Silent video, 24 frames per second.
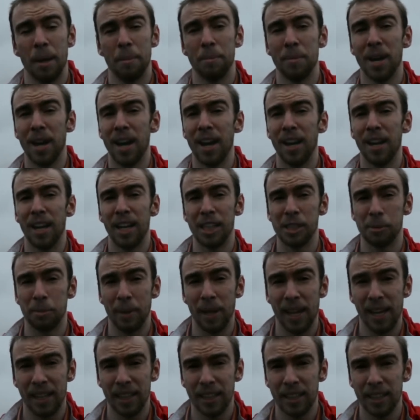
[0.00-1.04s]
I'm not as
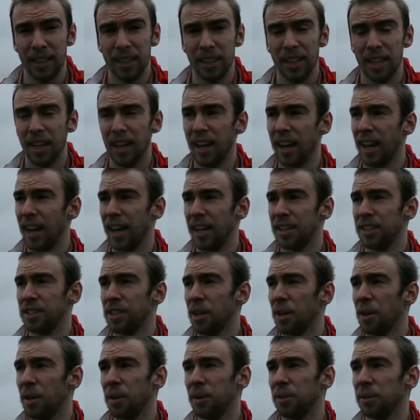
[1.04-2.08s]
panicky. I
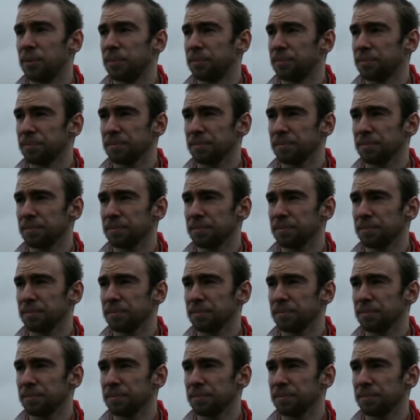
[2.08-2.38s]
don't